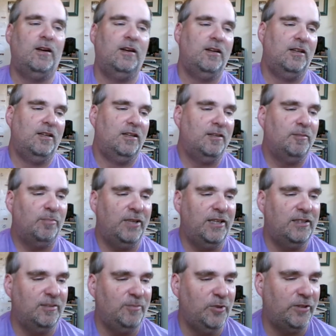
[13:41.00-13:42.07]
Yeah,
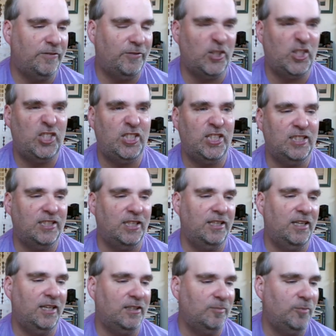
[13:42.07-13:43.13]
they could have Eric
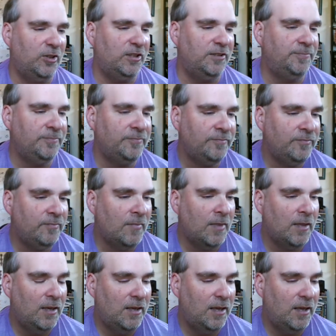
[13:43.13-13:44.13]
Boogs.